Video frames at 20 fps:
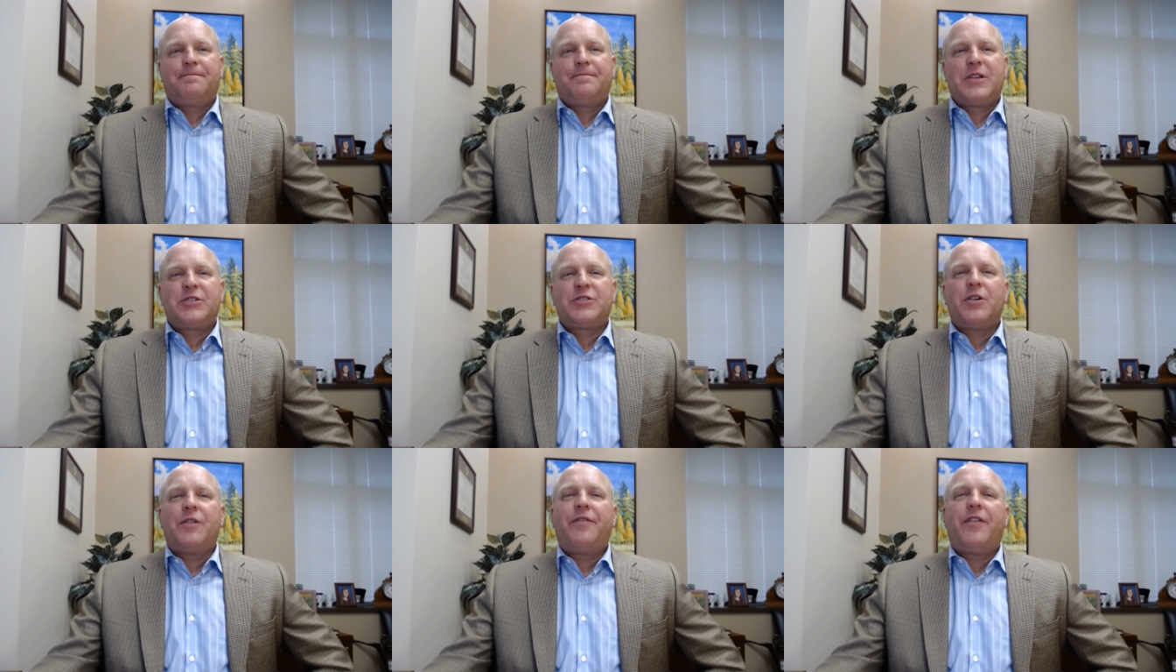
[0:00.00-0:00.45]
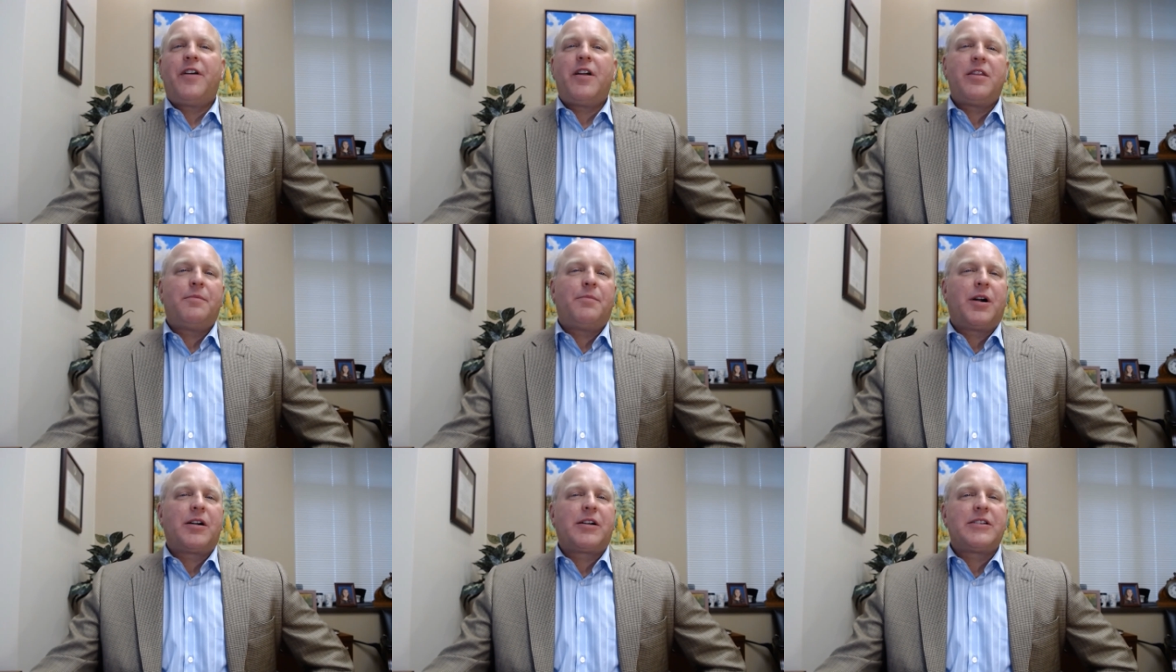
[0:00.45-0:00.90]
So far
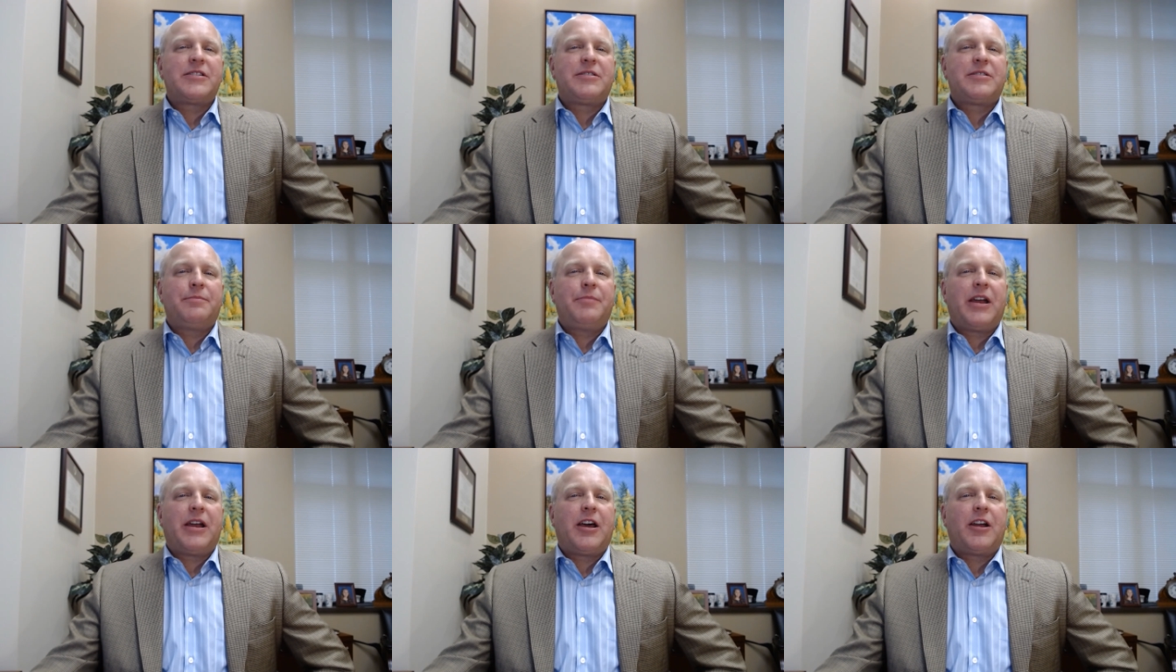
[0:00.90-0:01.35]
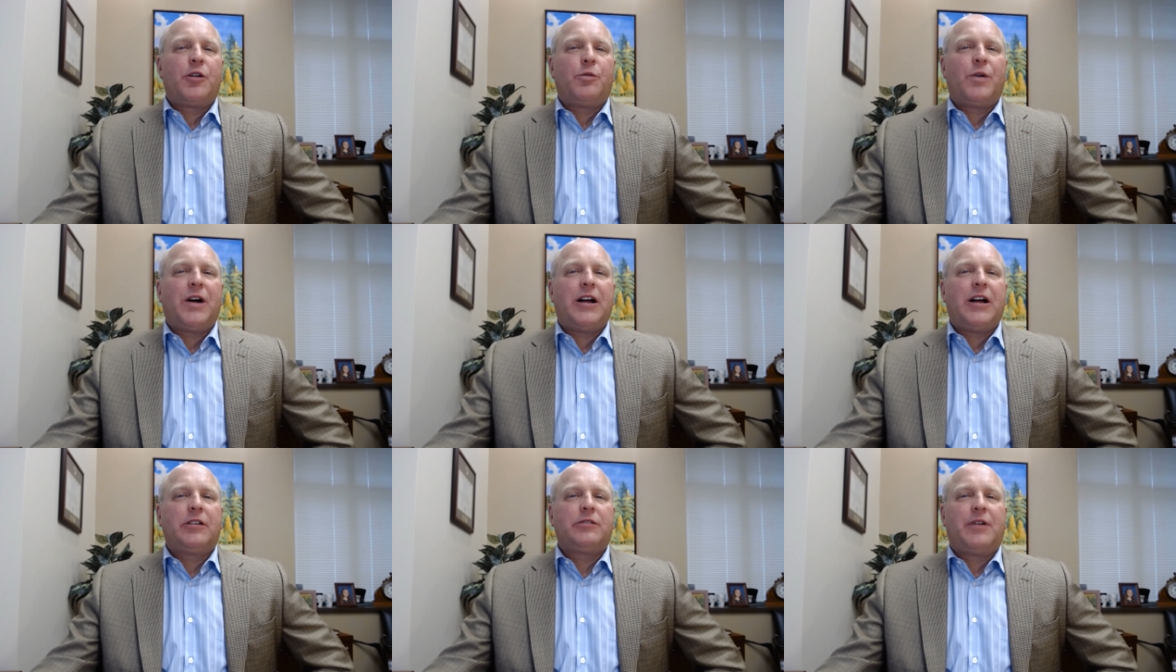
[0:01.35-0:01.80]
the markets have been on a
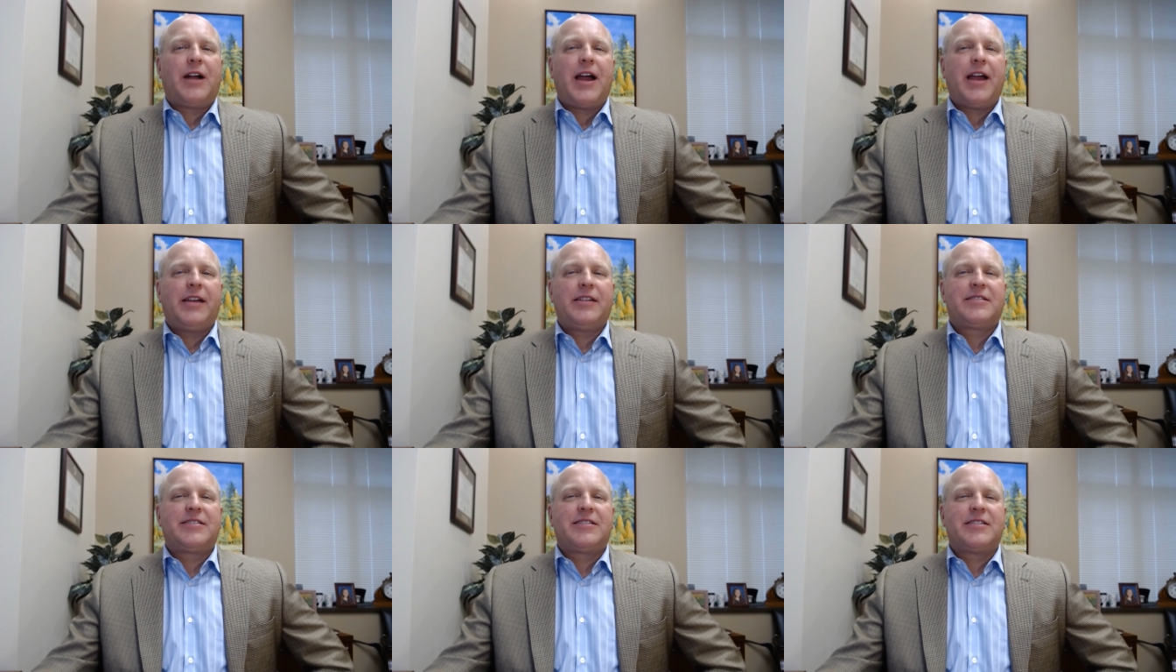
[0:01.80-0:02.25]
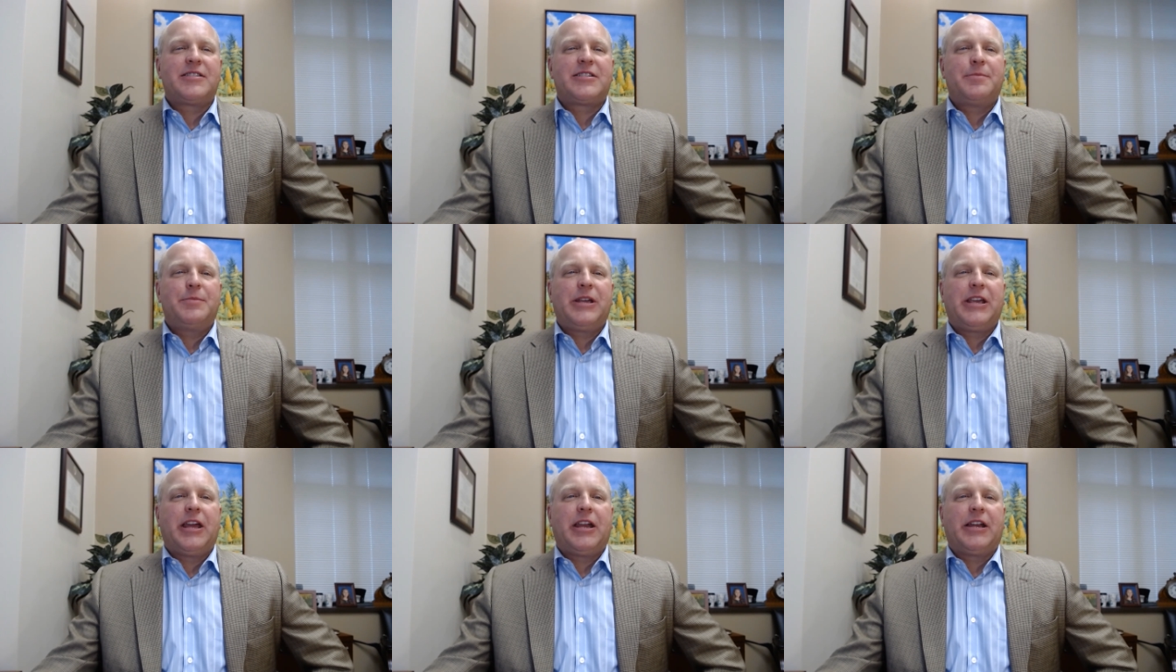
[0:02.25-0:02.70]
wild ride since
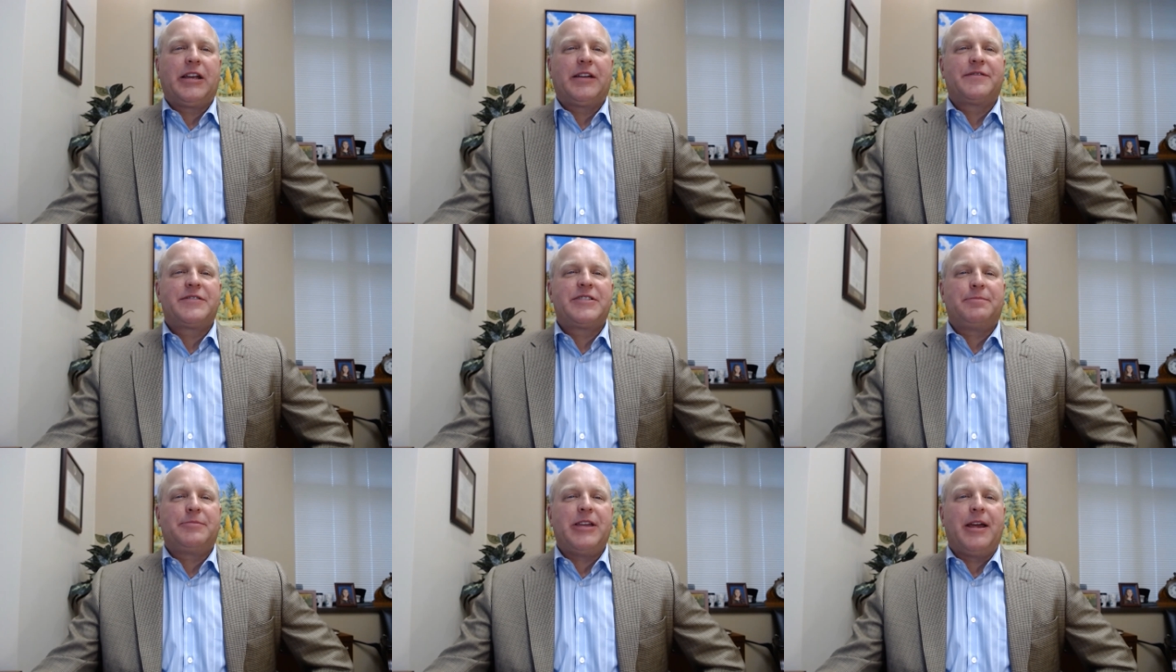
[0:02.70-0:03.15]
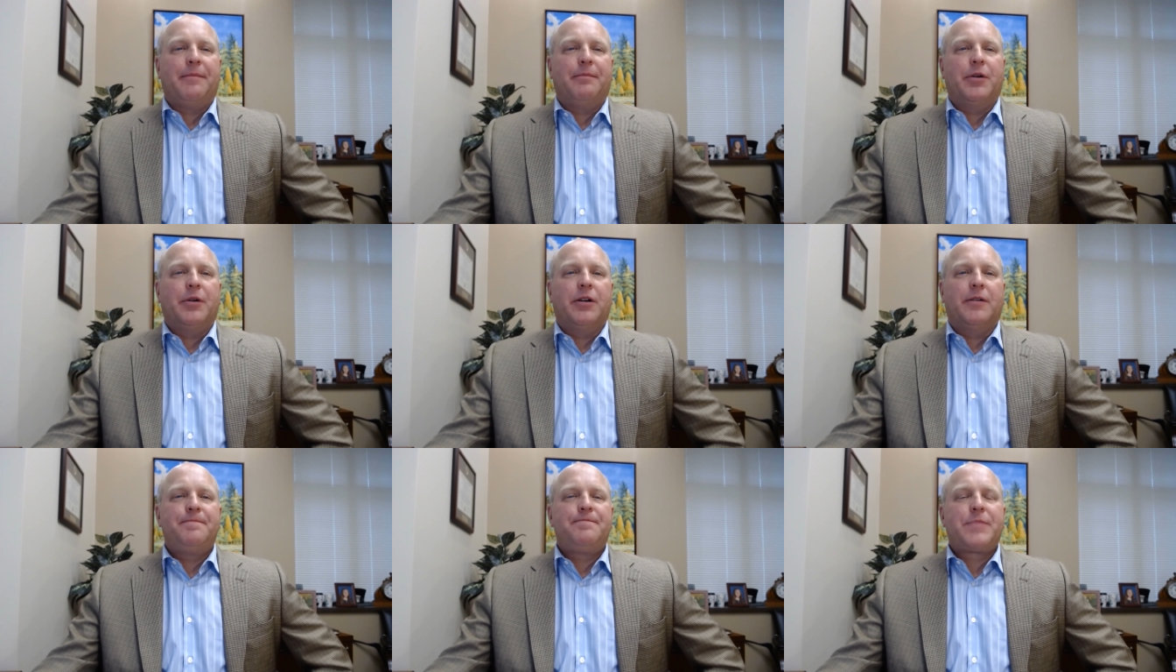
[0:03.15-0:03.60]
the beginning of
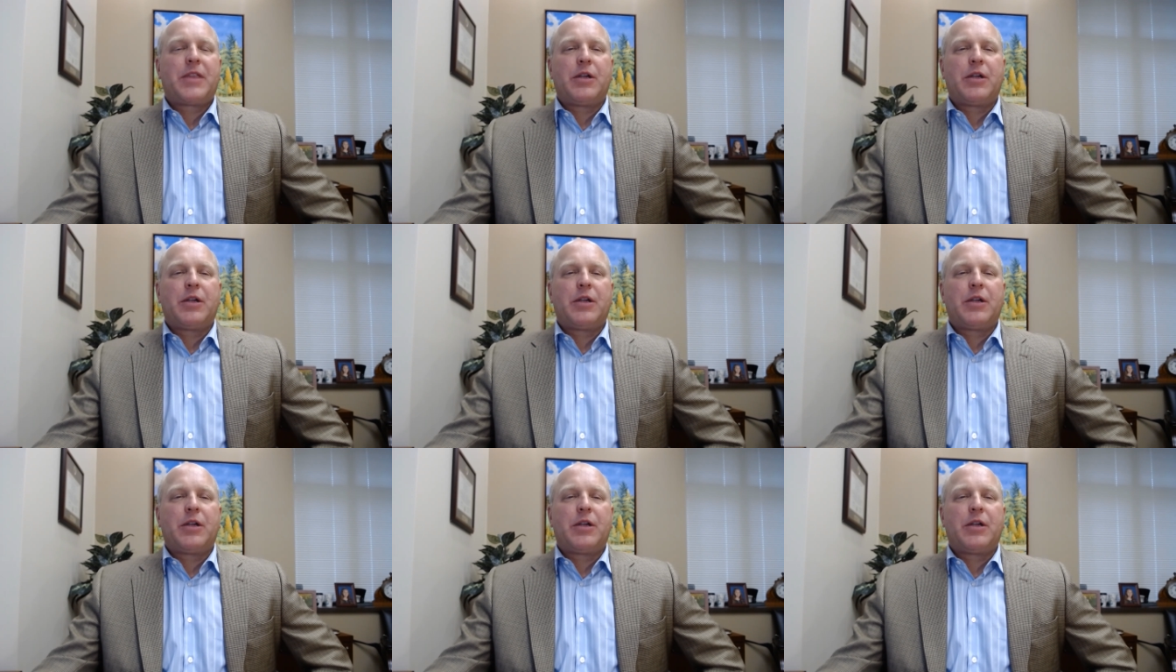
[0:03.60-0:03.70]
September,